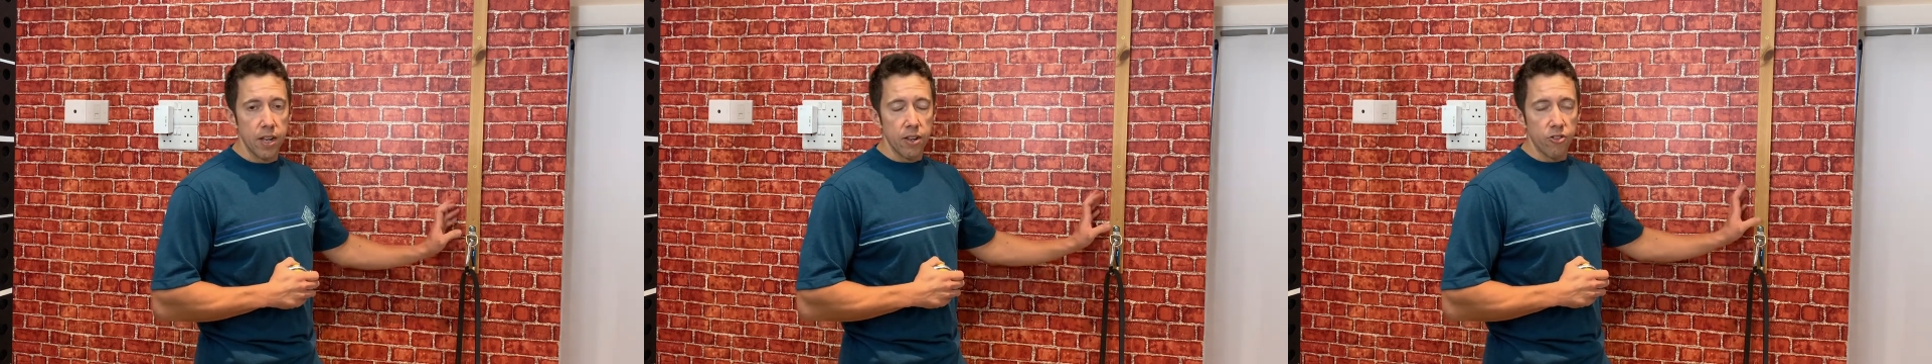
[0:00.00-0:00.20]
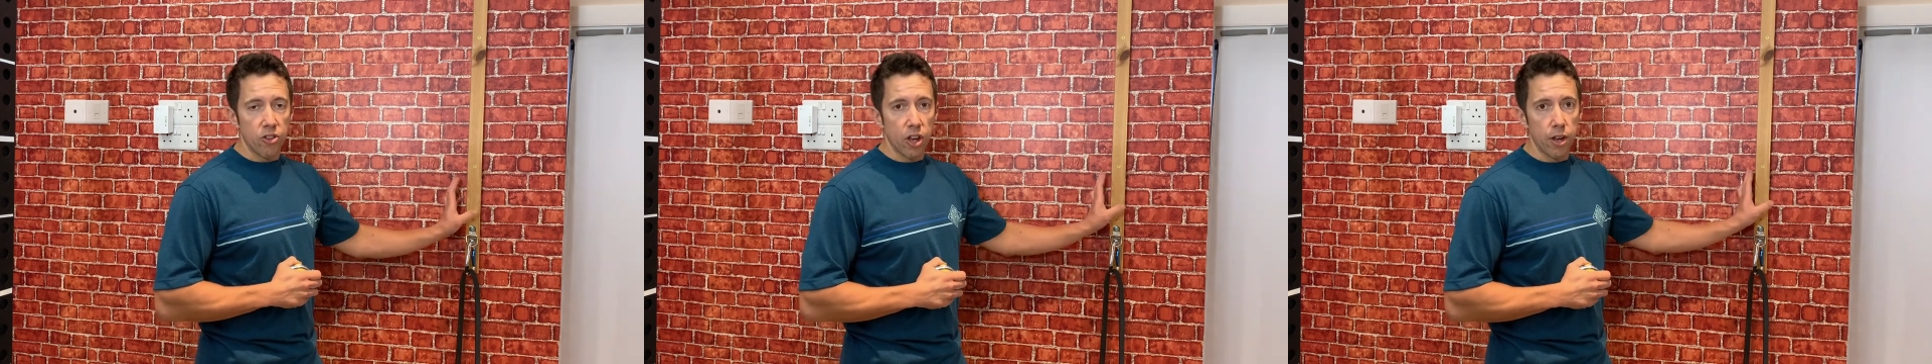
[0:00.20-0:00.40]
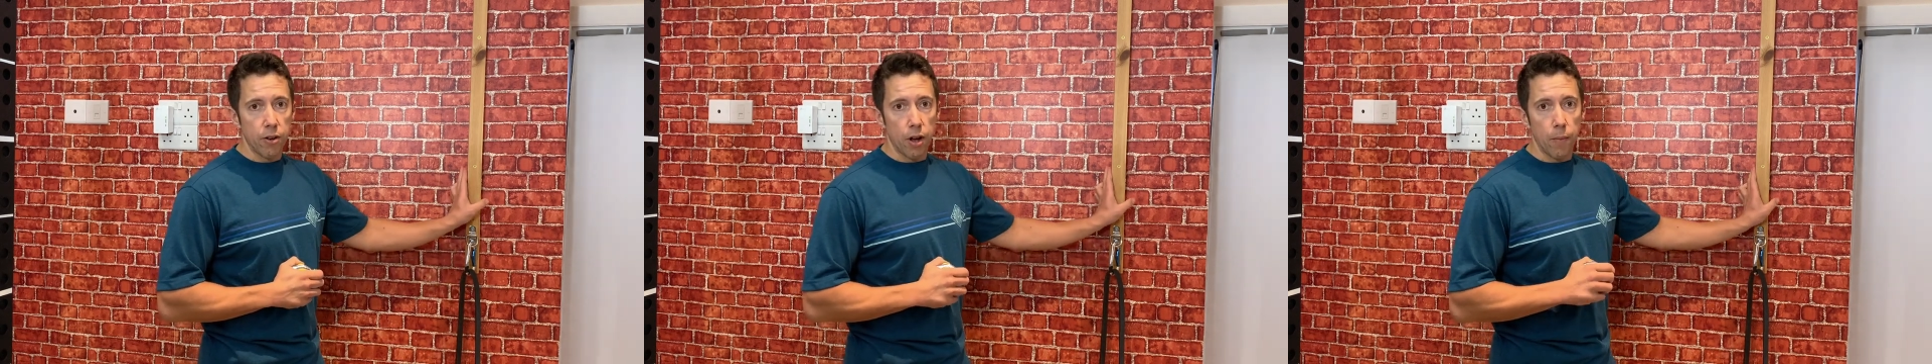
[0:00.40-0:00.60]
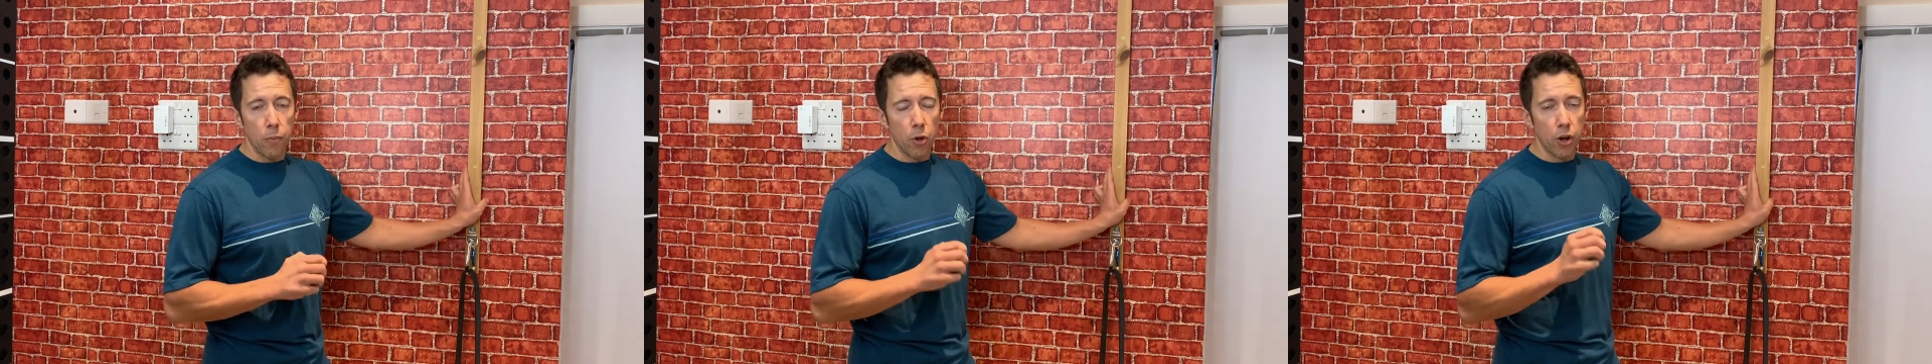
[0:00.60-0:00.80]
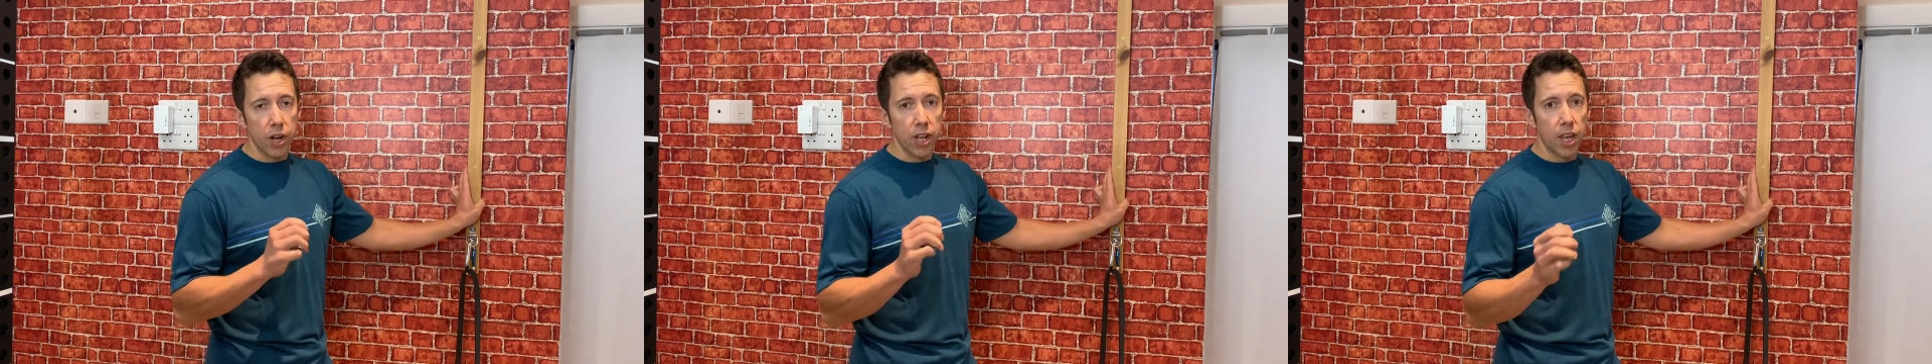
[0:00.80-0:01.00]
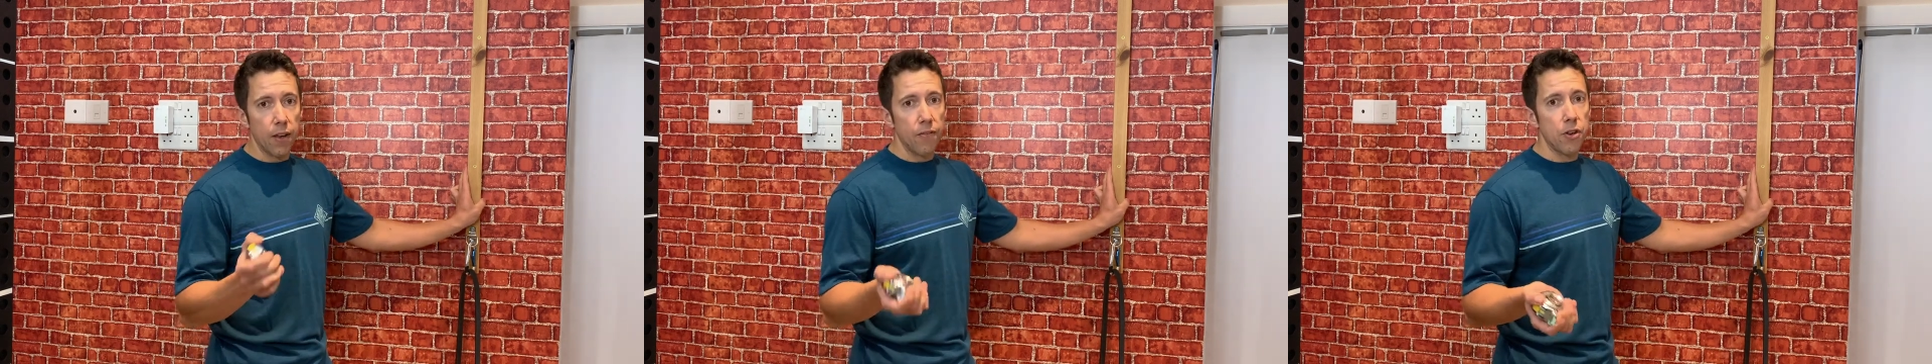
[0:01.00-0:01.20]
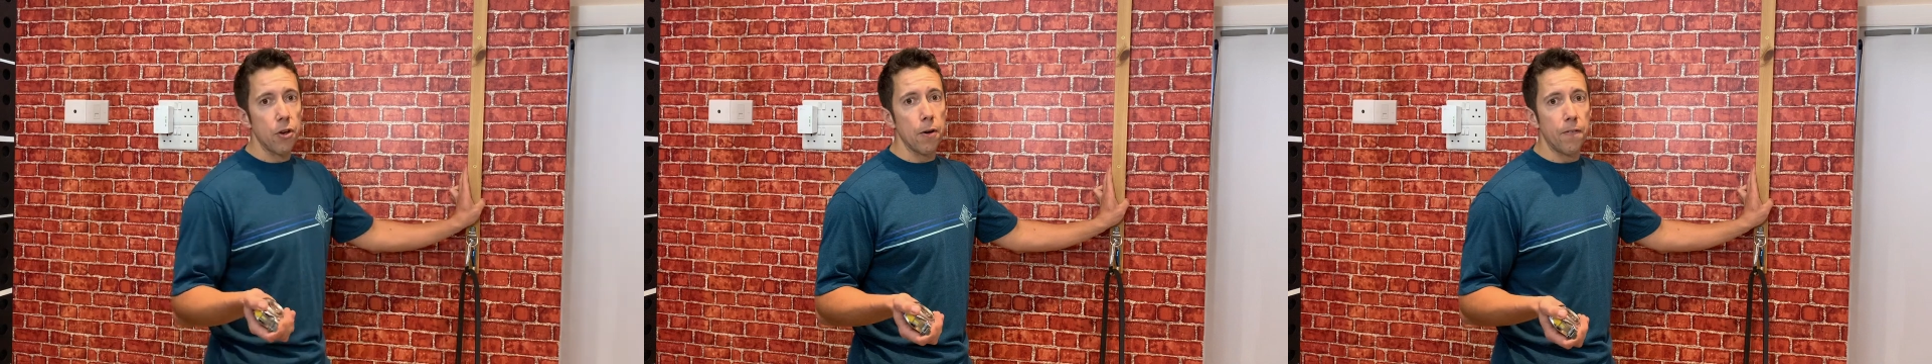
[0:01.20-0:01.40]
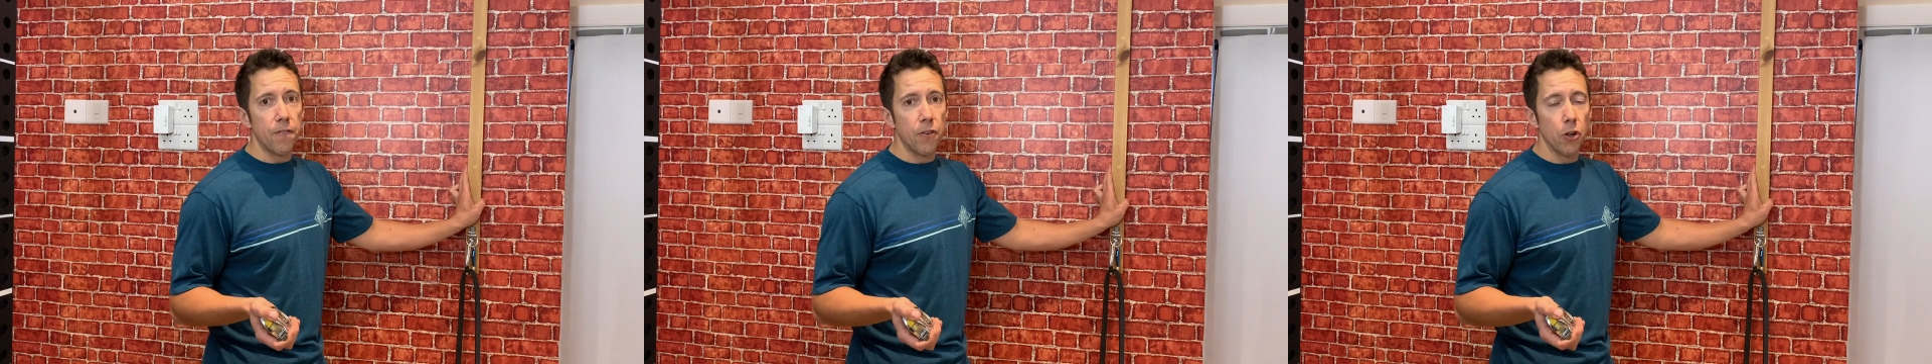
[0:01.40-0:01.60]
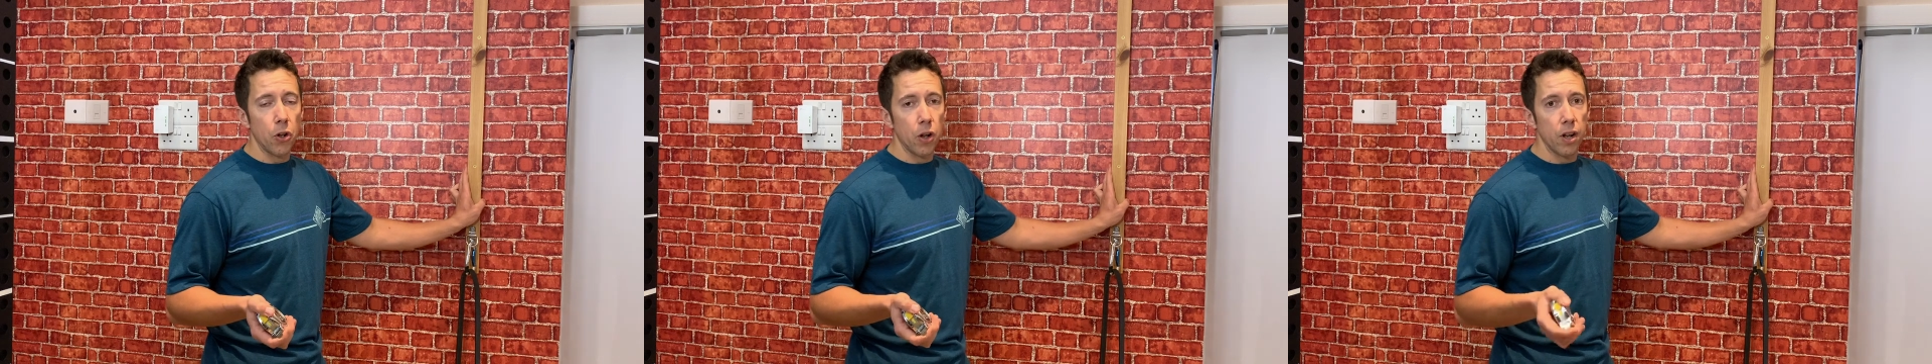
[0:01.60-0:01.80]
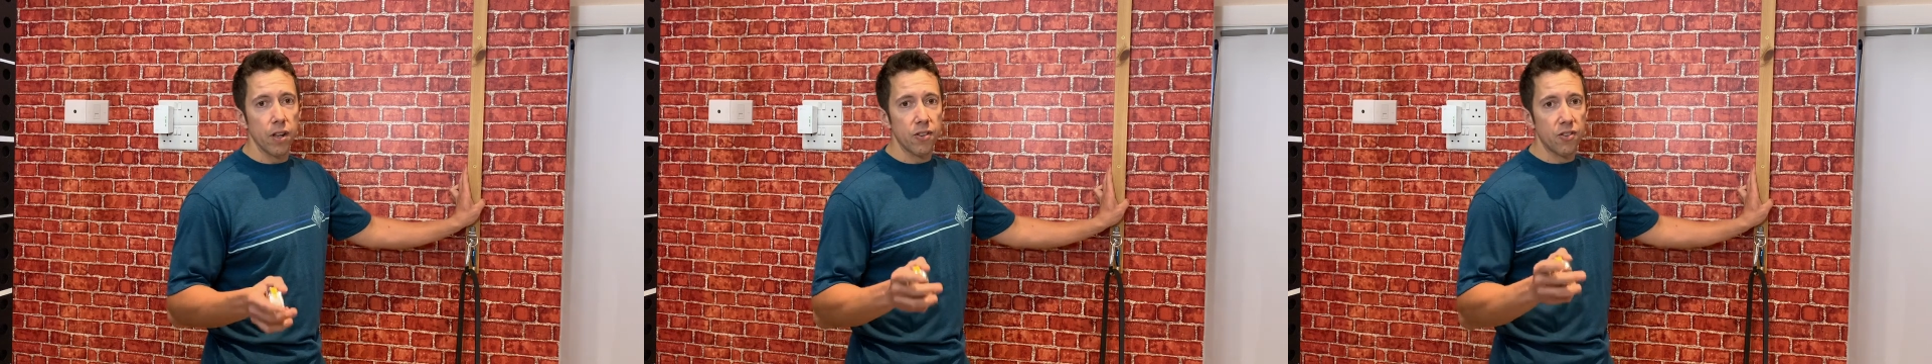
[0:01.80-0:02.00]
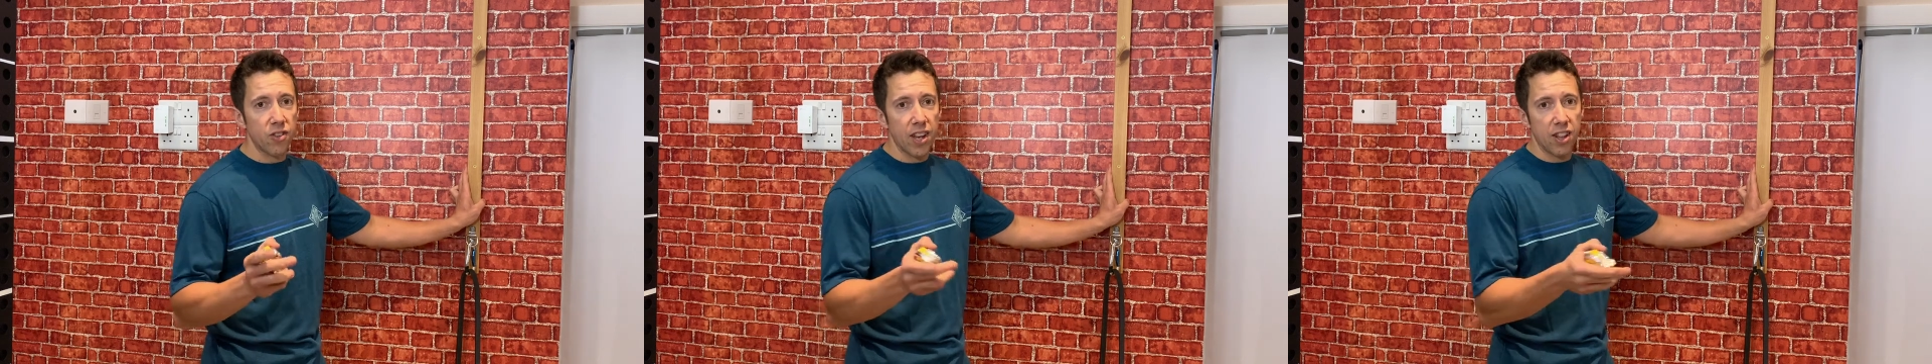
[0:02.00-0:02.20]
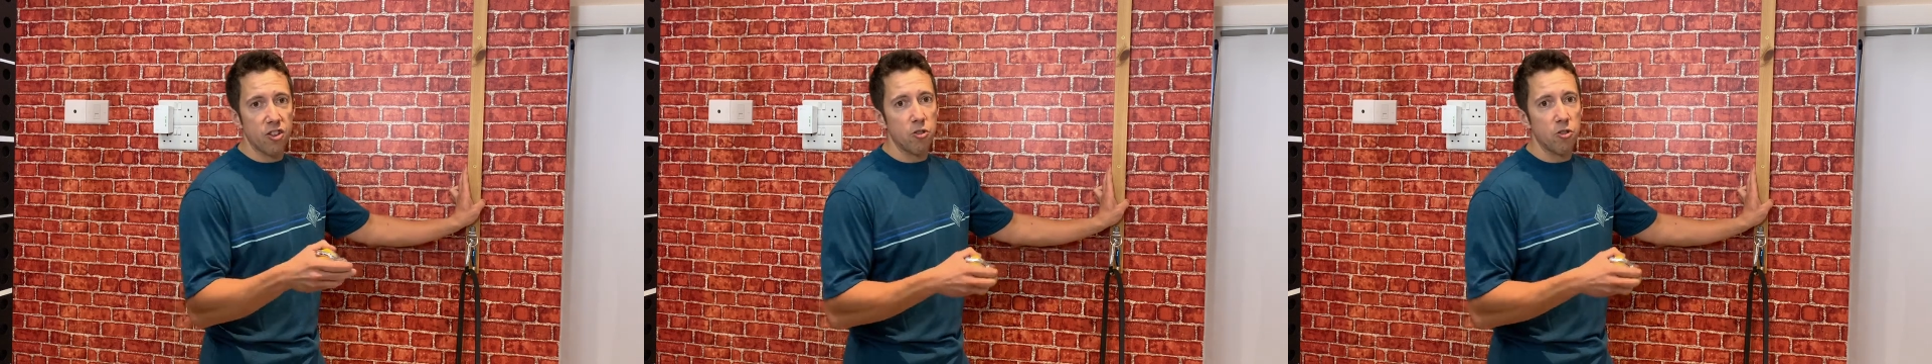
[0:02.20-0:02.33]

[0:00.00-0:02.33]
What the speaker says: So I'm not going to give you a full set